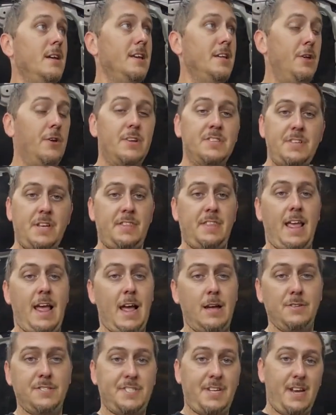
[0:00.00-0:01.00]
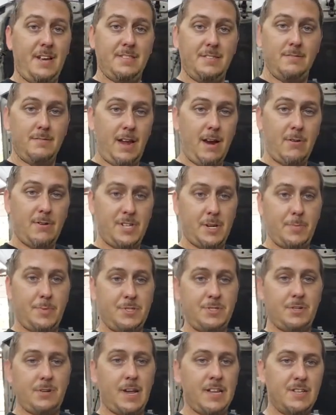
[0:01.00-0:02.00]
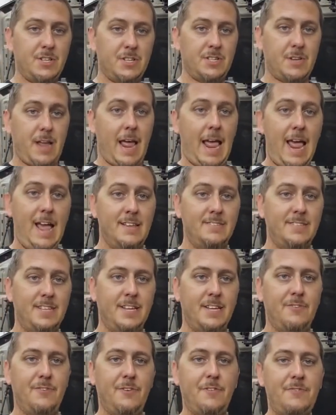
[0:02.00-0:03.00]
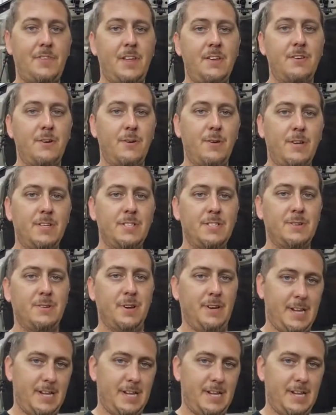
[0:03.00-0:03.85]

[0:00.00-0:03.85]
you can take the outside air temperature and just add 10 to 15 degrees to it.